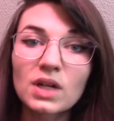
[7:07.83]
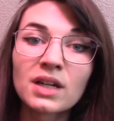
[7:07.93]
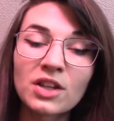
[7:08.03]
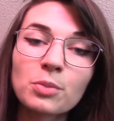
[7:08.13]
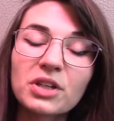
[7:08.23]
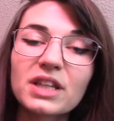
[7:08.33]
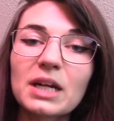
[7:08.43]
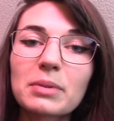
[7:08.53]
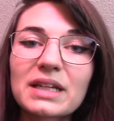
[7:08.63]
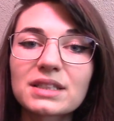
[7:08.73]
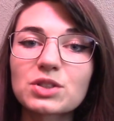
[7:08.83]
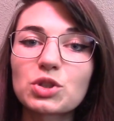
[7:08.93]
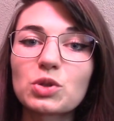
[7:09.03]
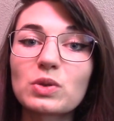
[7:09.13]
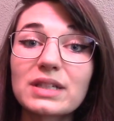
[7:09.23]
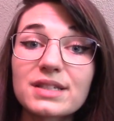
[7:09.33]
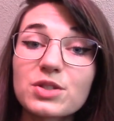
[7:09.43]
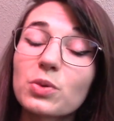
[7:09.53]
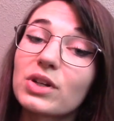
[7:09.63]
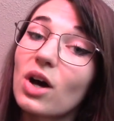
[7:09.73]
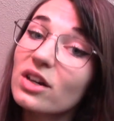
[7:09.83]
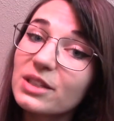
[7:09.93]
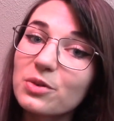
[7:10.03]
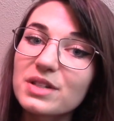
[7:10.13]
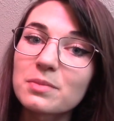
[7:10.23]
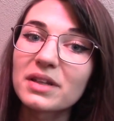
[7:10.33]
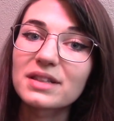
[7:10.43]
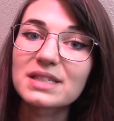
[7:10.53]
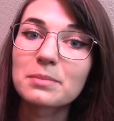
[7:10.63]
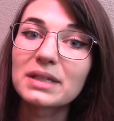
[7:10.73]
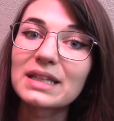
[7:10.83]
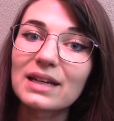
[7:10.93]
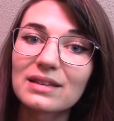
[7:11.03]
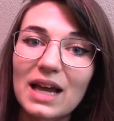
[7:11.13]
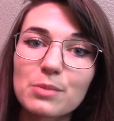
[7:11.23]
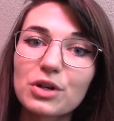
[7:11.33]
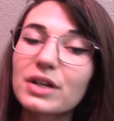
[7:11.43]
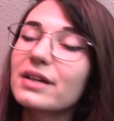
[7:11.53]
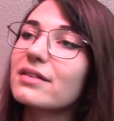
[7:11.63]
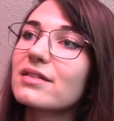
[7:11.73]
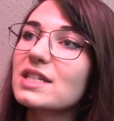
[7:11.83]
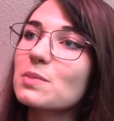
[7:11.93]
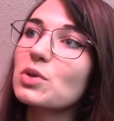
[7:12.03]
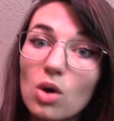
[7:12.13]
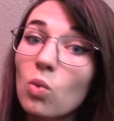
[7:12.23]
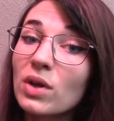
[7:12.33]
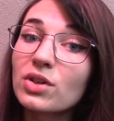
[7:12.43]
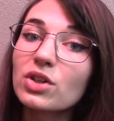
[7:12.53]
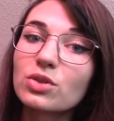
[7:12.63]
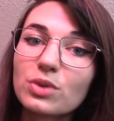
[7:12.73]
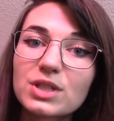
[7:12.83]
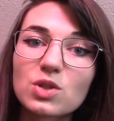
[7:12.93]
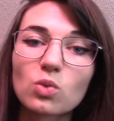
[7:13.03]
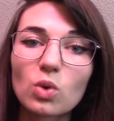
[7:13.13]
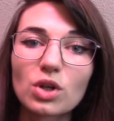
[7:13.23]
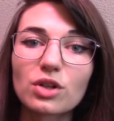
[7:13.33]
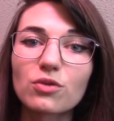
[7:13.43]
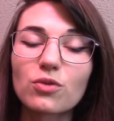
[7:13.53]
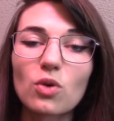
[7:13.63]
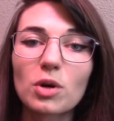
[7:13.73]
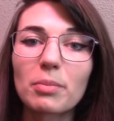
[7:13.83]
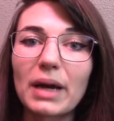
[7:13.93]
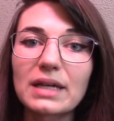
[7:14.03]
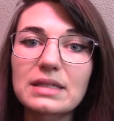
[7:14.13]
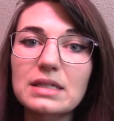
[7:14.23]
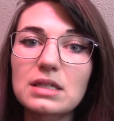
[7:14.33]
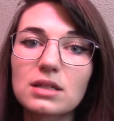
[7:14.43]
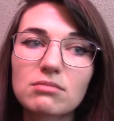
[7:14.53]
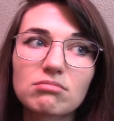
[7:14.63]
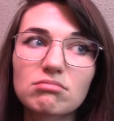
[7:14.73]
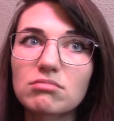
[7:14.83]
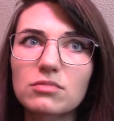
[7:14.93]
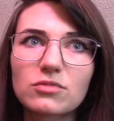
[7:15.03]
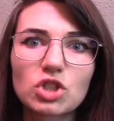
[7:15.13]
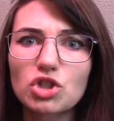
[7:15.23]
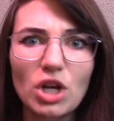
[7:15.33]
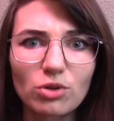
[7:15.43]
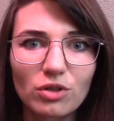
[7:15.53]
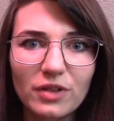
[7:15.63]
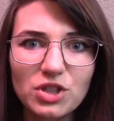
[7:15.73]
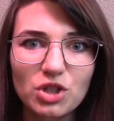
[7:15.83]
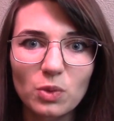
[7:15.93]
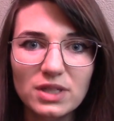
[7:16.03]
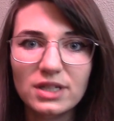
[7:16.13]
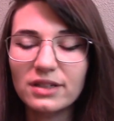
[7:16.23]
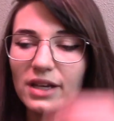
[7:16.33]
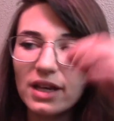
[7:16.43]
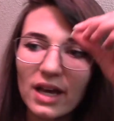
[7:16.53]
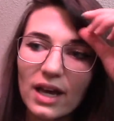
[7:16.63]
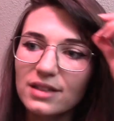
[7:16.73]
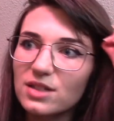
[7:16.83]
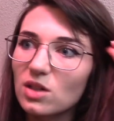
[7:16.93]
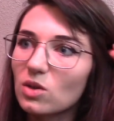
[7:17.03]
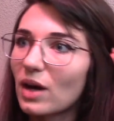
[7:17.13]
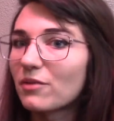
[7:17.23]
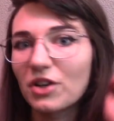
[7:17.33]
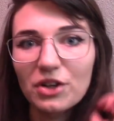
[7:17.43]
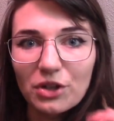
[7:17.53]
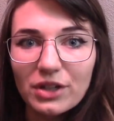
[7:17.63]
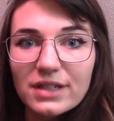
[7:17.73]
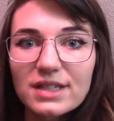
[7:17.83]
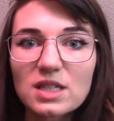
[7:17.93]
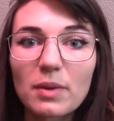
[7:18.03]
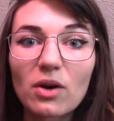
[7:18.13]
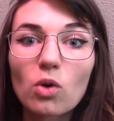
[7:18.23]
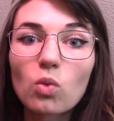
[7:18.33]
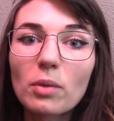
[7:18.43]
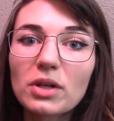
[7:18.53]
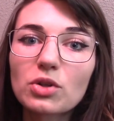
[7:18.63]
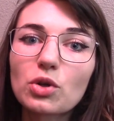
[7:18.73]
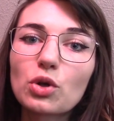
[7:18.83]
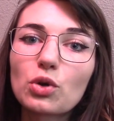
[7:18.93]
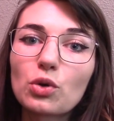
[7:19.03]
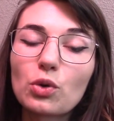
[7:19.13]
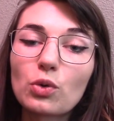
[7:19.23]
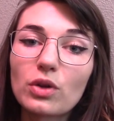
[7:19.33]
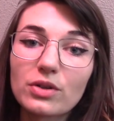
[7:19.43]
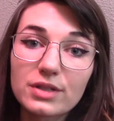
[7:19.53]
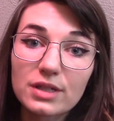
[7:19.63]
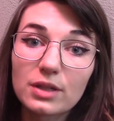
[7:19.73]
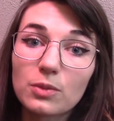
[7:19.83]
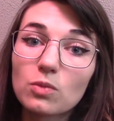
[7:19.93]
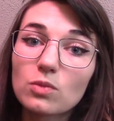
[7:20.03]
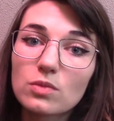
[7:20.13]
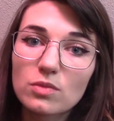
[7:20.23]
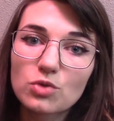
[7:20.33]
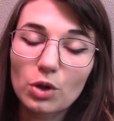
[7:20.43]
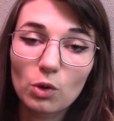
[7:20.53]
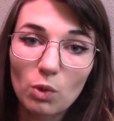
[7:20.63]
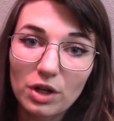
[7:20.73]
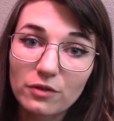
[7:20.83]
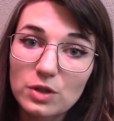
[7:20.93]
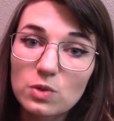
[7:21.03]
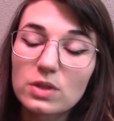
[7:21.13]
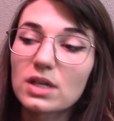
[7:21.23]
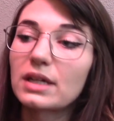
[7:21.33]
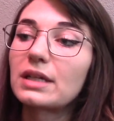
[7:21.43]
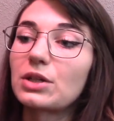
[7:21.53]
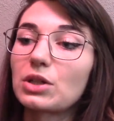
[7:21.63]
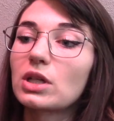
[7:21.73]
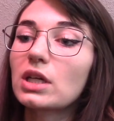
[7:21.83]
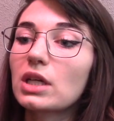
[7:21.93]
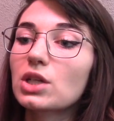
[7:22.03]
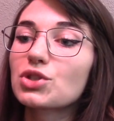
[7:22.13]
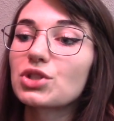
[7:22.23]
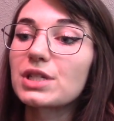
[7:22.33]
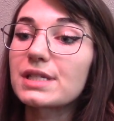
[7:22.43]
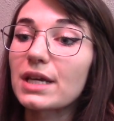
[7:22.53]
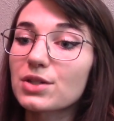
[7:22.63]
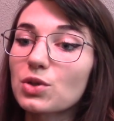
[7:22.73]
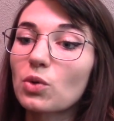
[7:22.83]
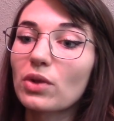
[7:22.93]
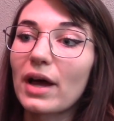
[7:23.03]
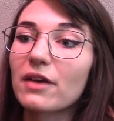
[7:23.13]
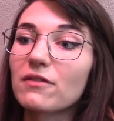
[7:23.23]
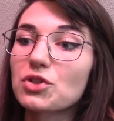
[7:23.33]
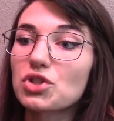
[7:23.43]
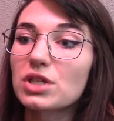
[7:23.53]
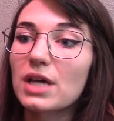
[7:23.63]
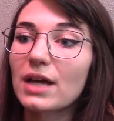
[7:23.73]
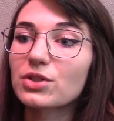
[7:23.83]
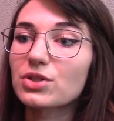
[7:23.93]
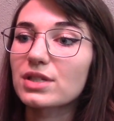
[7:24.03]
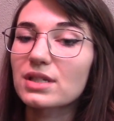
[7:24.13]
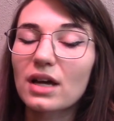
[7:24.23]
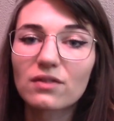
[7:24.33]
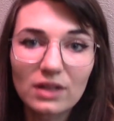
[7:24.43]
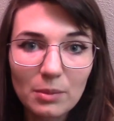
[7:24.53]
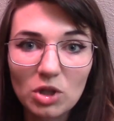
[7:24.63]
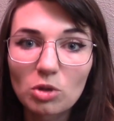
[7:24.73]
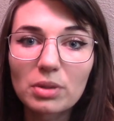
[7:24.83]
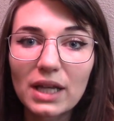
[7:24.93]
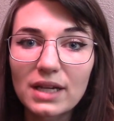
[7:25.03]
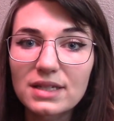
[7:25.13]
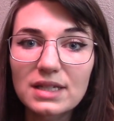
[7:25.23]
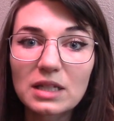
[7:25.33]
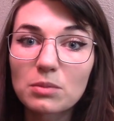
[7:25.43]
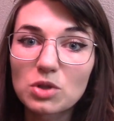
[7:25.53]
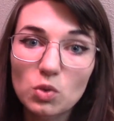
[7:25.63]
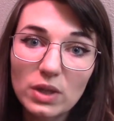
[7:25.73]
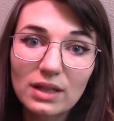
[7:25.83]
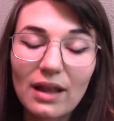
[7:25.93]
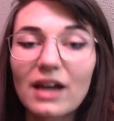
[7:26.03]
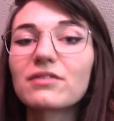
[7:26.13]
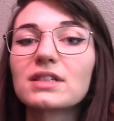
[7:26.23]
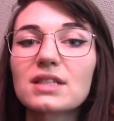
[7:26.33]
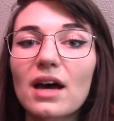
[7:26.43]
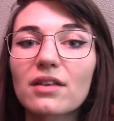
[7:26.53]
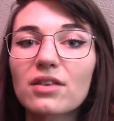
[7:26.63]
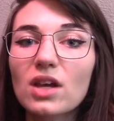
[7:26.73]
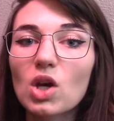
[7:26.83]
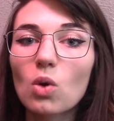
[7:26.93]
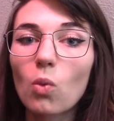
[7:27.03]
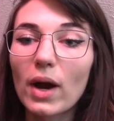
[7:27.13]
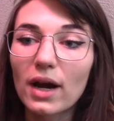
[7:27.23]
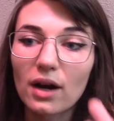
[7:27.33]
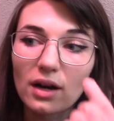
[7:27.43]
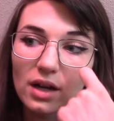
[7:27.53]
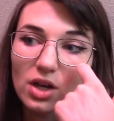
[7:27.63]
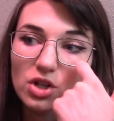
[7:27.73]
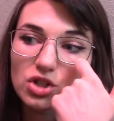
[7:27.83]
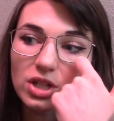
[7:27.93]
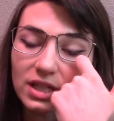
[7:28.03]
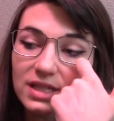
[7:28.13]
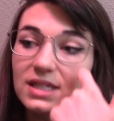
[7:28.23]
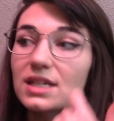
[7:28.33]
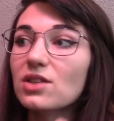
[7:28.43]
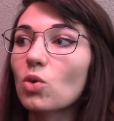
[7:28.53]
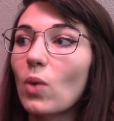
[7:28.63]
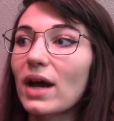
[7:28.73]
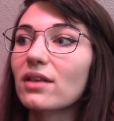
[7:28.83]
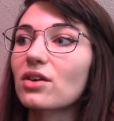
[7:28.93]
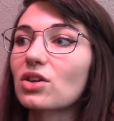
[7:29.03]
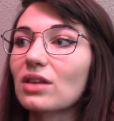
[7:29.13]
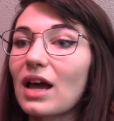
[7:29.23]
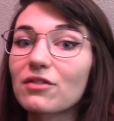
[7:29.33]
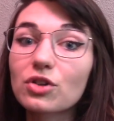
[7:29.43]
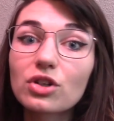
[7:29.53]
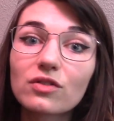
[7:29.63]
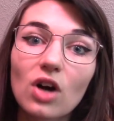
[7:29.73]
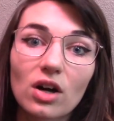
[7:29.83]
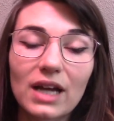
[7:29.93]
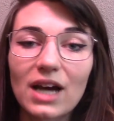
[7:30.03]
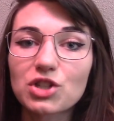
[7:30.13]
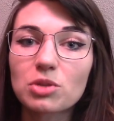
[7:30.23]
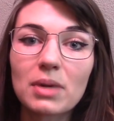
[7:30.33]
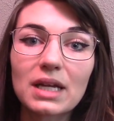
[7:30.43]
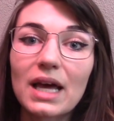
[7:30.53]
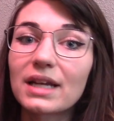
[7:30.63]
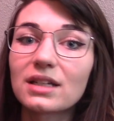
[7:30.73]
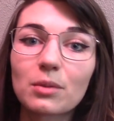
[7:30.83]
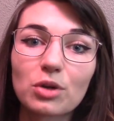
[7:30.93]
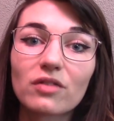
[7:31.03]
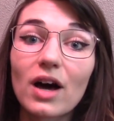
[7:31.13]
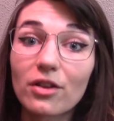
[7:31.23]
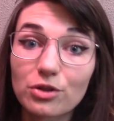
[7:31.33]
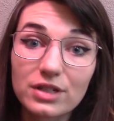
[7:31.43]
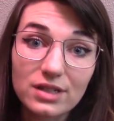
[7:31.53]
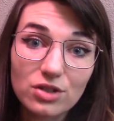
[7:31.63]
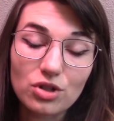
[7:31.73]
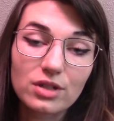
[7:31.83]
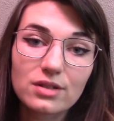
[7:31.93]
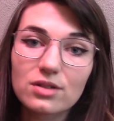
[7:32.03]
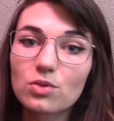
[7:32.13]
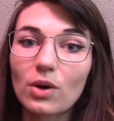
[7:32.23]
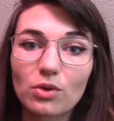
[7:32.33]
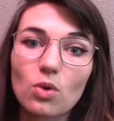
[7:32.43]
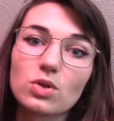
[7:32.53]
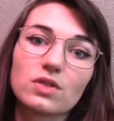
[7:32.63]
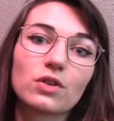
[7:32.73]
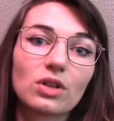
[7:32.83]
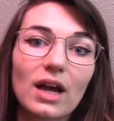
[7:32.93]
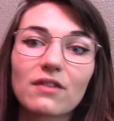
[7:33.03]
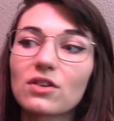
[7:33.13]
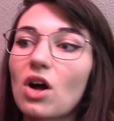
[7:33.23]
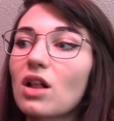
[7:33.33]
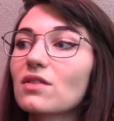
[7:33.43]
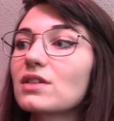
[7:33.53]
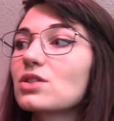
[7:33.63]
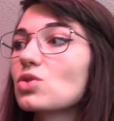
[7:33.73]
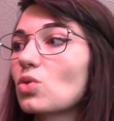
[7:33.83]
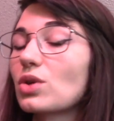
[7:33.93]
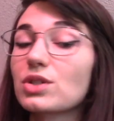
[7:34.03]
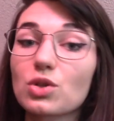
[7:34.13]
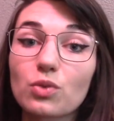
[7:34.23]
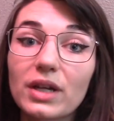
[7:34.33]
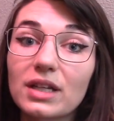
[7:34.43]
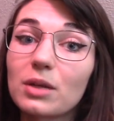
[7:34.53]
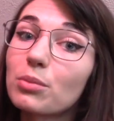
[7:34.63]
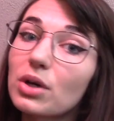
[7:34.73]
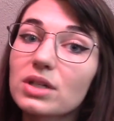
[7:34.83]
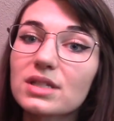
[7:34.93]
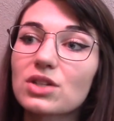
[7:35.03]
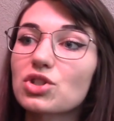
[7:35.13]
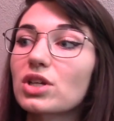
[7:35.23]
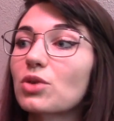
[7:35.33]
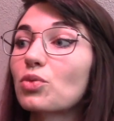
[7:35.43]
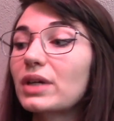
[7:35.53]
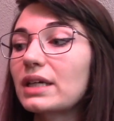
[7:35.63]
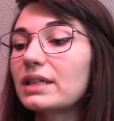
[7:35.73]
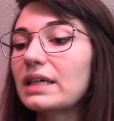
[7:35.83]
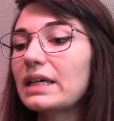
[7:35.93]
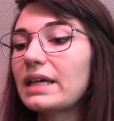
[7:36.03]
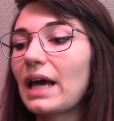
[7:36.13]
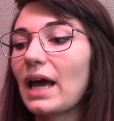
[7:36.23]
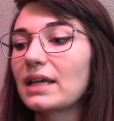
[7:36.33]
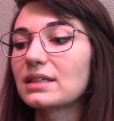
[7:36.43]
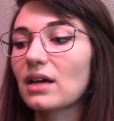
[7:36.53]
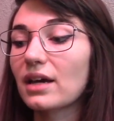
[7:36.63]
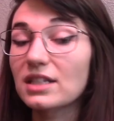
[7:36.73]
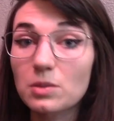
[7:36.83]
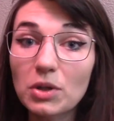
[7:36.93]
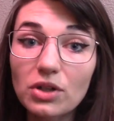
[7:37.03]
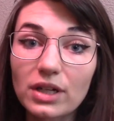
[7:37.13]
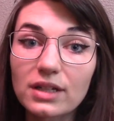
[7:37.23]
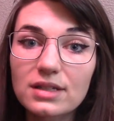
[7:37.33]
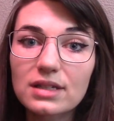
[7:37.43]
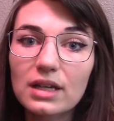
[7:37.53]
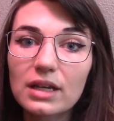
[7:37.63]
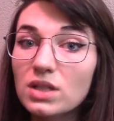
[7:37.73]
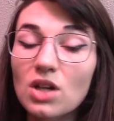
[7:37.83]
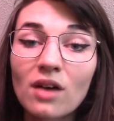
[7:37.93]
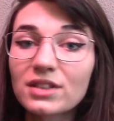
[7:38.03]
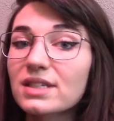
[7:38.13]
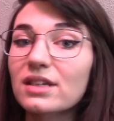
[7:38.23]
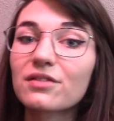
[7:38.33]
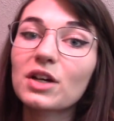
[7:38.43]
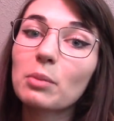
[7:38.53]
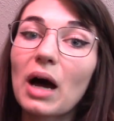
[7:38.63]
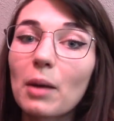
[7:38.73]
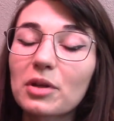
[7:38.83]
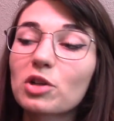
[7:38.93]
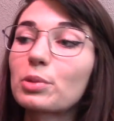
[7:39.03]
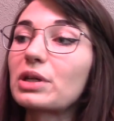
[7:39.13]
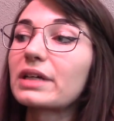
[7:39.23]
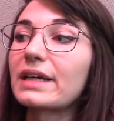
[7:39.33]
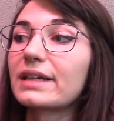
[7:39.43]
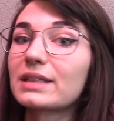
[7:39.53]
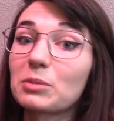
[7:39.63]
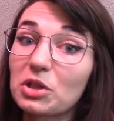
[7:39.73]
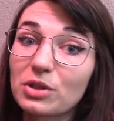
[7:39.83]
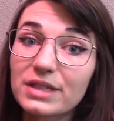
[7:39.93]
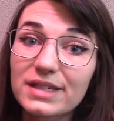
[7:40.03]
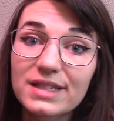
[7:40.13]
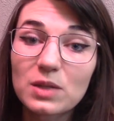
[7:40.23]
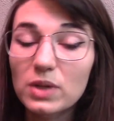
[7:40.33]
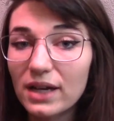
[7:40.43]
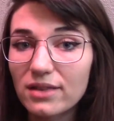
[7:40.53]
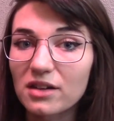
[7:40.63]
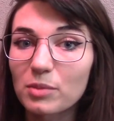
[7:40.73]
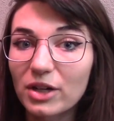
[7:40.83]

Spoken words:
Another book that I plan to listen to on audio this month is The Midnight Library. This book won the Goodreads Award for best just general fiction, wasn't it? And so I'm very curious. It's about a woman who, there is a trigger warning for suicide here, she takes her own life and she enters this kind of liminal place in between life and death where she can see the way that her life could have gone had she made any number of other decisions throughout the course of her life. And all of these stories are written in books that she can read and experience. It's obviously a very popular book, and I'm curious to see what I think about